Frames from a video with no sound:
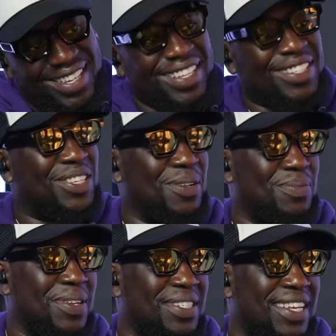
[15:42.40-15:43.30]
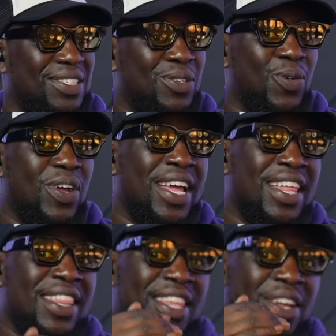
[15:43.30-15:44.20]
you see what I'm trying to say. So
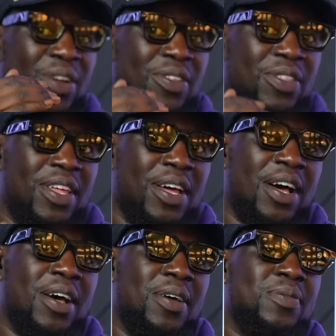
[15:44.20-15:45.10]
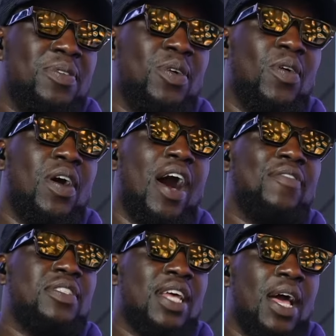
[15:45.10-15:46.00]
they're,
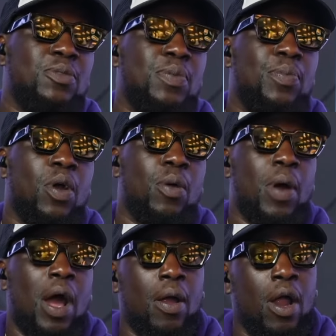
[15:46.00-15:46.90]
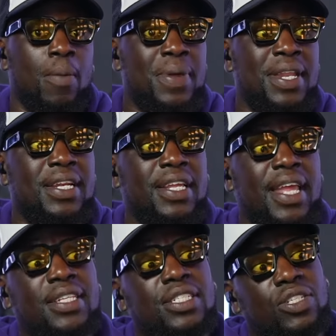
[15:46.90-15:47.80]
oftentimes people are pitted
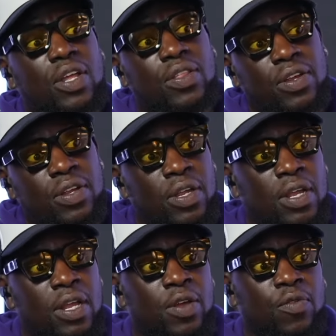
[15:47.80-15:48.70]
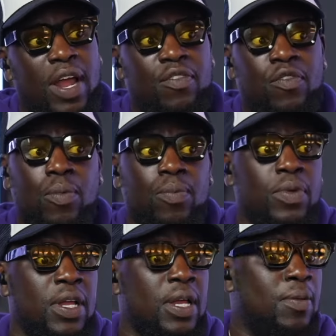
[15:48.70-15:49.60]
against each other, right? From
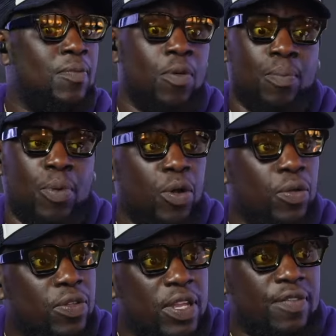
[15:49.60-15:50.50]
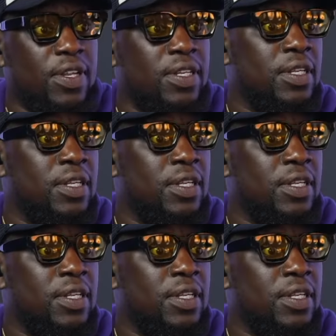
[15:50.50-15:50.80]
birth, even.